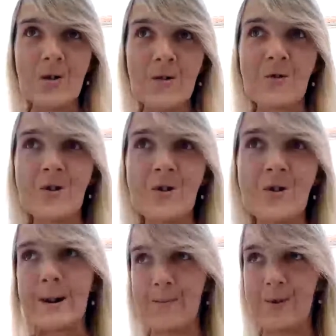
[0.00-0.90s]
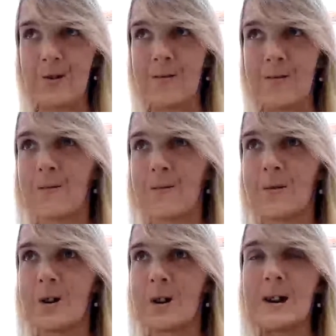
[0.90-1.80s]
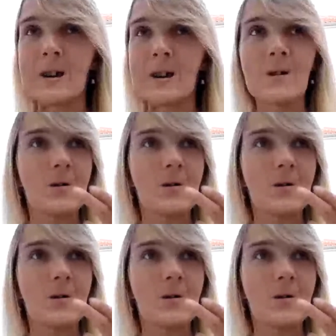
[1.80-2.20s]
For example, like